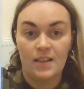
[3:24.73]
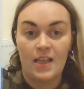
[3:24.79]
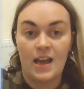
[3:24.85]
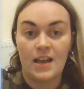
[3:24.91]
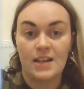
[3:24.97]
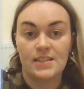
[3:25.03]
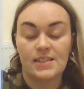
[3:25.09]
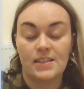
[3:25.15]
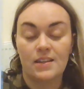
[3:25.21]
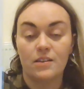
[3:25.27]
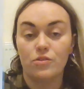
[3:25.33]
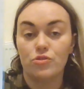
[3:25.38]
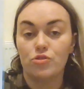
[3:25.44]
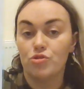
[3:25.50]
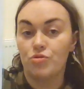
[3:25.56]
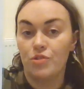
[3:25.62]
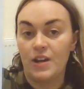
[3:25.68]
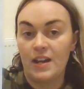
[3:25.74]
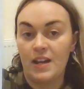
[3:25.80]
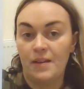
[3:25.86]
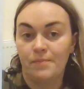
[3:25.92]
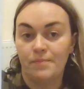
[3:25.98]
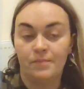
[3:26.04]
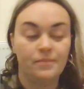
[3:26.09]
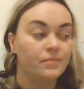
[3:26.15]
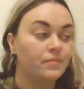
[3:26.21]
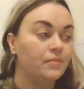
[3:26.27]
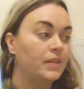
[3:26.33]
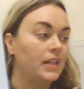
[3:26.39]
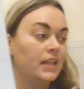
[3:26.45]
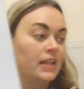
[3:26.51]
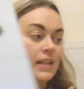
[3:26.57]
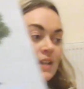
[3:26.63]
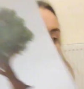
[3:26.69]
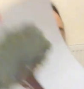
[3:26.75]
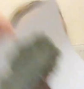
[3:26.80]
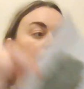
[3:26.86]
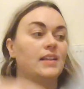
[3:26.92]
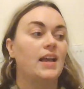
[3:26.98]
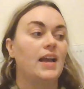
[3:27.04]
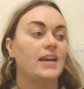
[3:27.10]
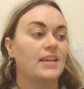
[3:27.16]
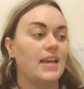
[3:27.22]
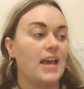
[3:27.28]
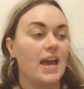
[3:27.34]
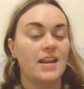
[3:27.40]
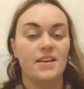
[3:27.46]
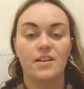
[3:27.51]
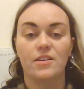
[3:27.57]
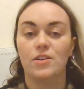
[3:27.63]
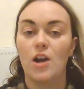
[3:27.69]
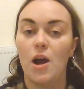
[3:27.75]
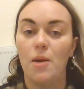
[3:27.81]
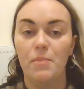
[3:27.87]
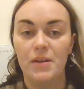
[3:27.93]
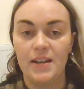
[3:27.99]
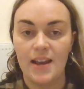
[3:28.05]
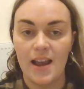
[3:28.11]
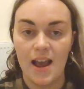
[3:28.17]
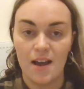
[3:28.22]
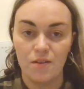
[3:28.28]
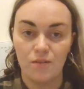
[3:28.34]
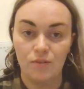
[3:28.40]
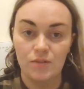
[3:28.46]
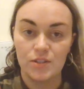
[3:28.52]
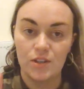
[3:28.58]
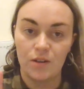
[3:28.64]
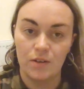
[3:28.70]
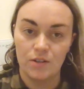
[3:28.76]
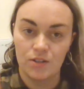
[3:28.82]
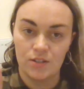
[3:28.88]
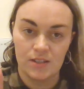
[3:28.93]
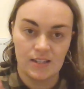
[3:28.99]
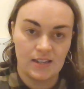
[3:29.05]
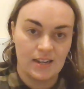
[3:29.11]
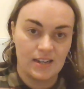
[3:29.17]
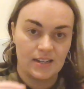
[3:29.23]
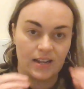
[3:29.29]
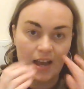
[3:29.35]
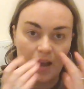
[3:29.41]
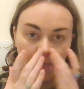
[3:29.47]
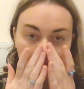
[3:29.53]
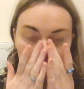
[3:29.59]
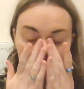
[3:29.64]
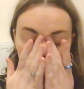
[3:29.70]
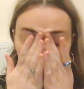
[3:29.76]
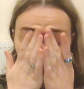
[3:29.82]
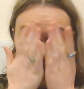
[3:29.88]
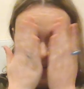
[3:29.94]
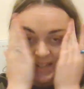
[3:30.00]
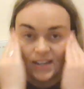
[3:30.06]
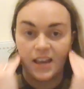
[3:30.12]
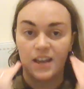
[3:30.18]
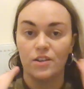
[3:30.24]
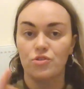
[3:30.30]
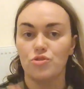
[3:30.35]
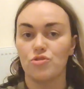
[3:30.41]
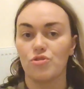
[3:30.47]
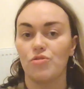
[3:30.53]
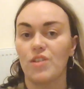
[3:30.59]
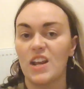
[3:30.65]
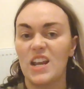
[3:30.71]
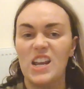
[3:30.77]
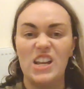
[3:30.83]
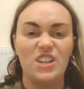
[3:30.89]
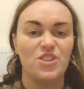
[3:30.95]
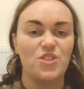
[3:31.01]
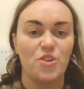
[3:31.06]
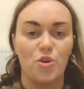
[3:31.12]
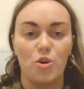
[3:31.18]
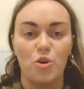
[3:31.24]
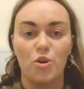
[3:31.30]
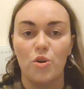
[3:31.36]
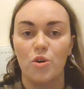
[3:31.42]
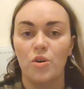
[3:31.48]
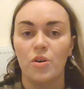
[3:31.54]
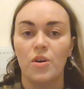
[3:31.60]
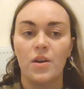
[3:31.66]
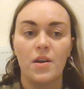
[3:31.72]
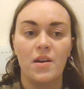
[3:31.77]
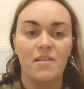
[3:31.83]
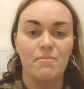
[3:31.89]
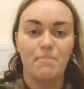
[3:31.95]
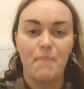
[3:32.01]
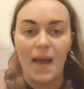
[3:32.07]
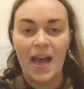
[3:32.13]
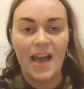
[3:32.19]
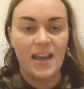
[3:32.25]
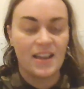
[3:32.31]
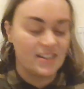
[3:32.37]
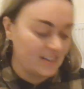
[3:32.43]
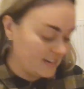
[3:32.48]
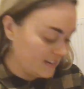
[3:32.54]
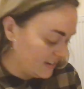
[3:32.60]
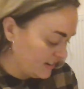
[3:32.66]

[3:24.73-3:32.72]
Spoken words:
that's tree. Again, a common noun, so it doesn't need a capital letter. Tree, door, bed,